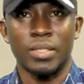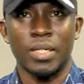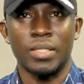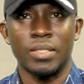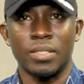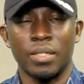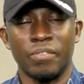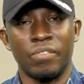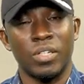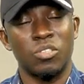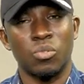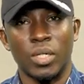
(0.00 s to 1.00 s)
And
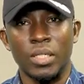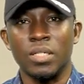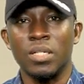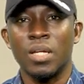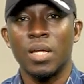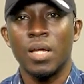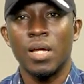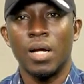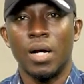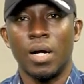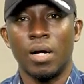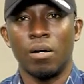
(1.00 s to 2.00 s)
eventually,
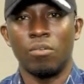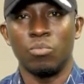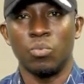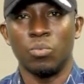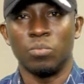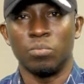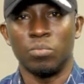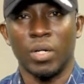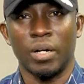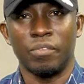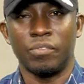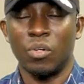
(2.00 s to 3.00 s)

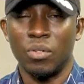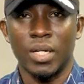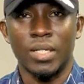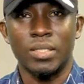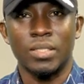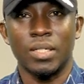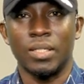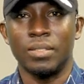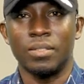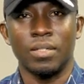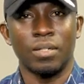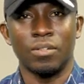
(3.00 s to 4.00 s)
I've done that, and